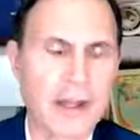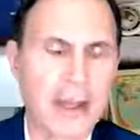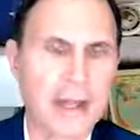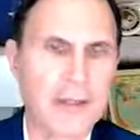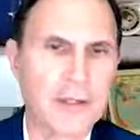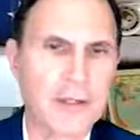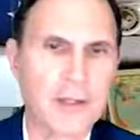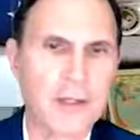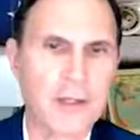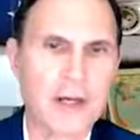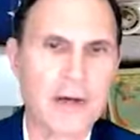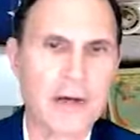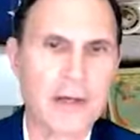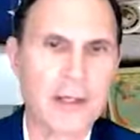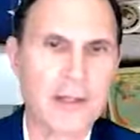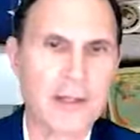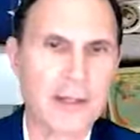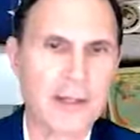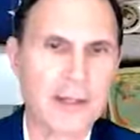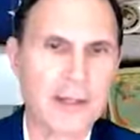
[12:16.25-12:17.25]
and they're
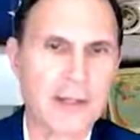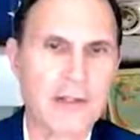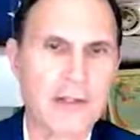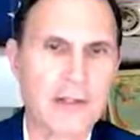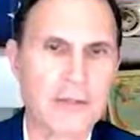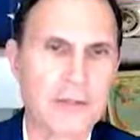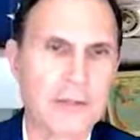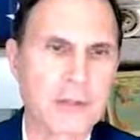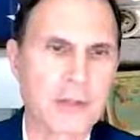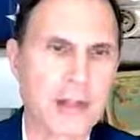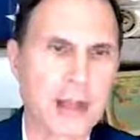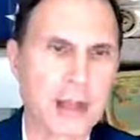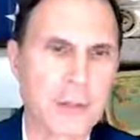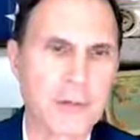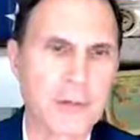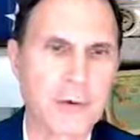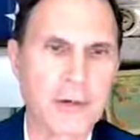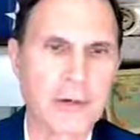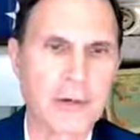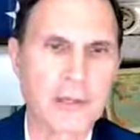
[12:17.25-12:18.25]
sharing the system's
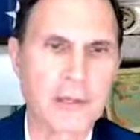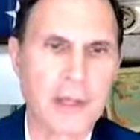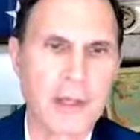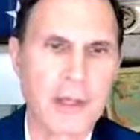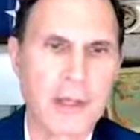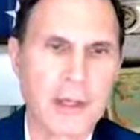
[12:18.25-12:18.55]
libraries.